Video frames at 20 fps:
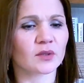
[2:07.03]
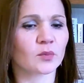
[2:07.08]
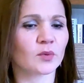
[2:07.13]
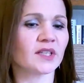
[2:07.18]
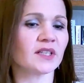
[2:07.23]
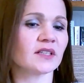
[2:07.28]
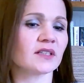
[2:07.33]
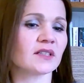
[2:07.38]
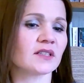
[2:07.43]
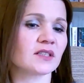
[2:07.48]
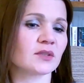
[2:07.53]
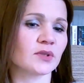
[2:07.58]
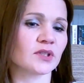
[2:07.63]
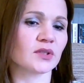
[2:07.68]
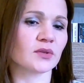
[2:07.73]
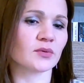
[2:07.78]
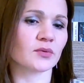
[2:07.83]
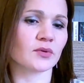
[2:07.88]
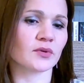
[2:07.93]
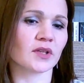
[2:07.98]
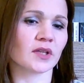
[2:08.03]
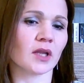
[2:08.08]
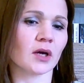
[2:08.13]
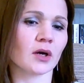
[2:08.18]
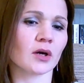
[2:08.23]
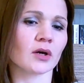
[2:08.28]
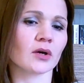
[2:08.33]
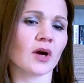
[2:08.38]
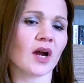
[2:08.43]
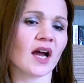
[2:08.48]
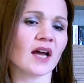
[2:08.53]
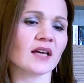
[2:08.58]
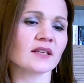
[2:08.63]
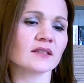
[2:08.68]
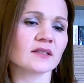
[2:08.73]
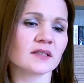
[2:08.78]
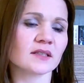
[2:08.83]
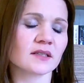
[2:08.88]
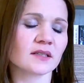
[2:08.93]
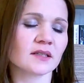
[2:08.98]
wind swished through the long
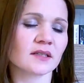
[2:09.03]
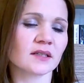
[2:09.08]
grass.